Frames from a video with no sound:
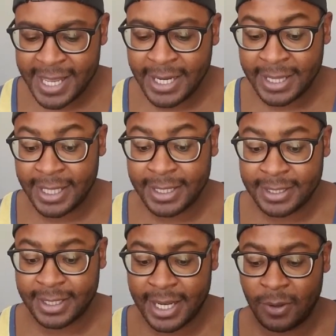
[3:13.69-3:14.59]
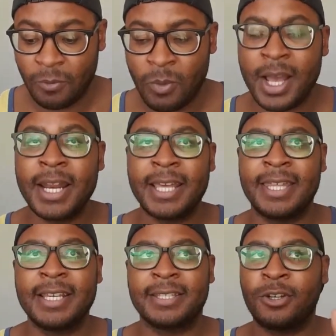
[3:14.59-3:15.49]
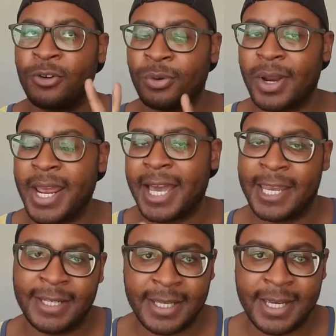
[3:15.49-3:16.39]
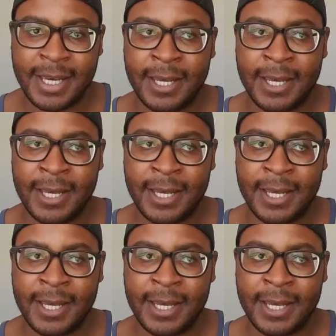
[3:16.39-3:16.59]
I think this is I think is a great idea